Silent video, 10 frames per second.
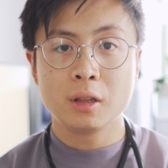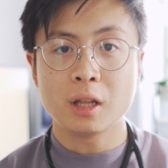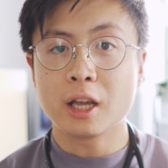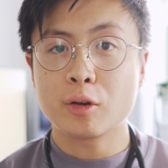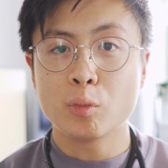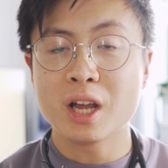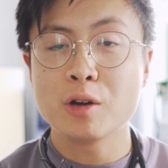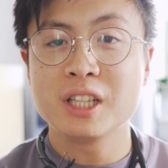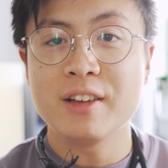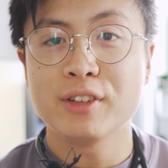Like when I
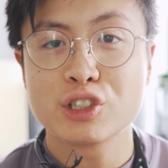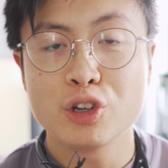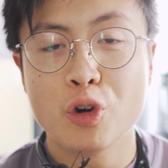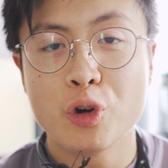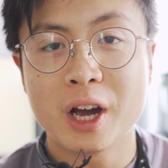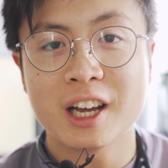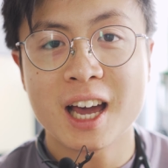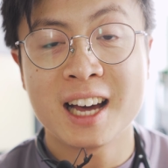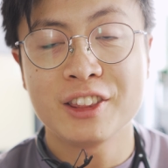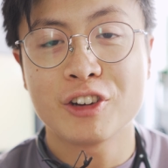was leaving school and I
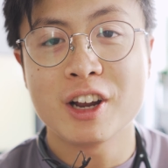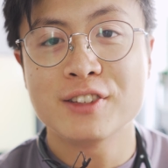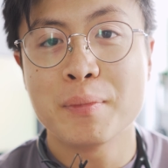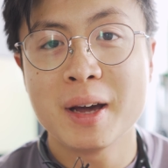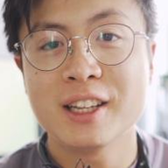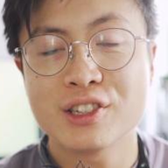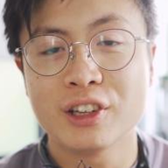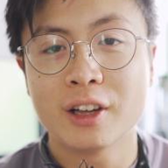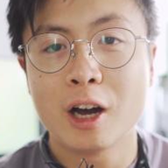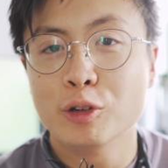had the grades for
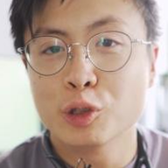medicine, I